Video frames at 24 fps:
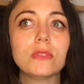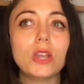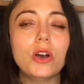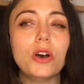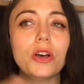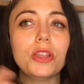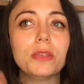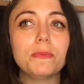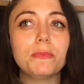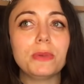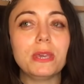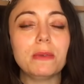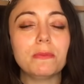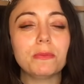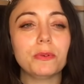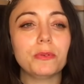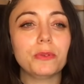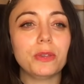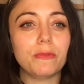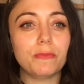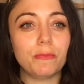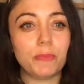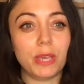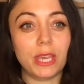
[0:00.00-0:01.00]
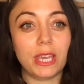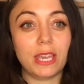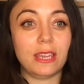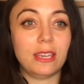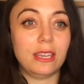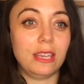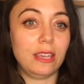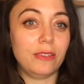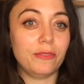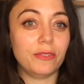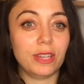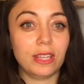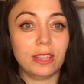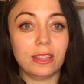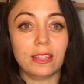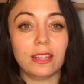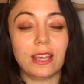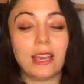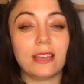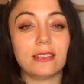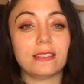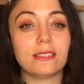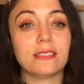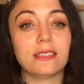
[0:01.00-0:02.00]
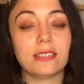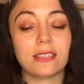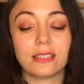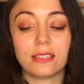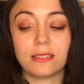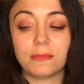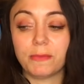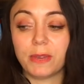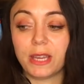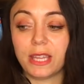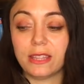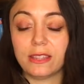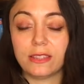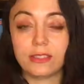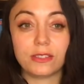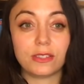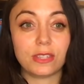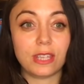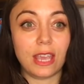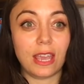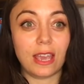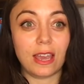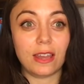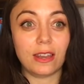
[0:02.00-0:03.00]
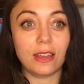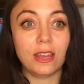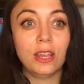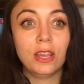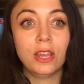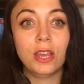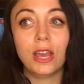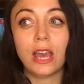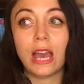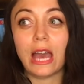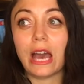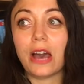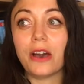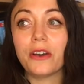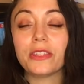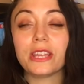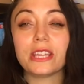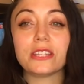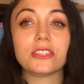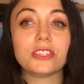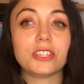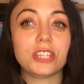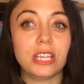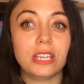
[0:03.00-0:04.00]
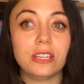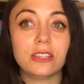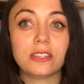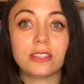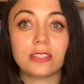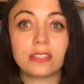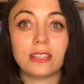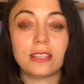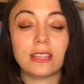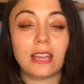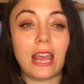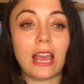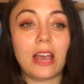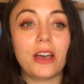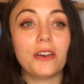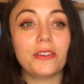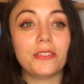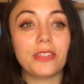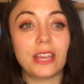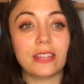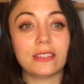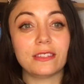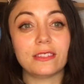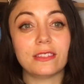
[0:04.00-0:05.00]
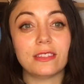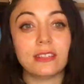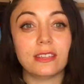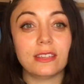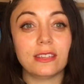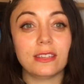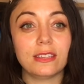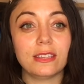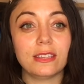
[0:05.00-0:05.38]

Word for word: all the people we've been, even in the last 6 months, and how that's changed us and how that's